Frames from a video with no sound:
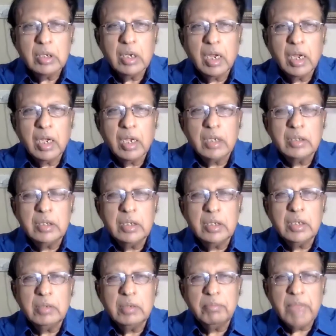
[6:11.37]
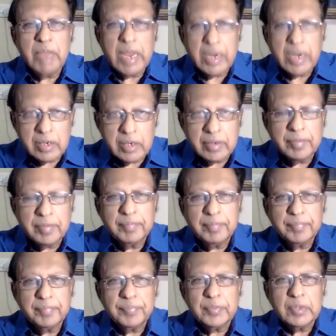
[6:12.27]
uh, the main
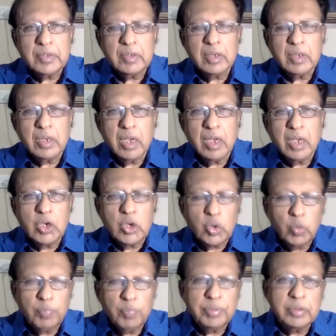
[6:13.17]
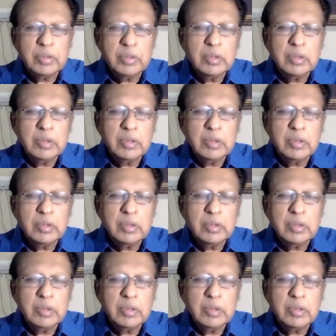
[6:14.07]
uh, group,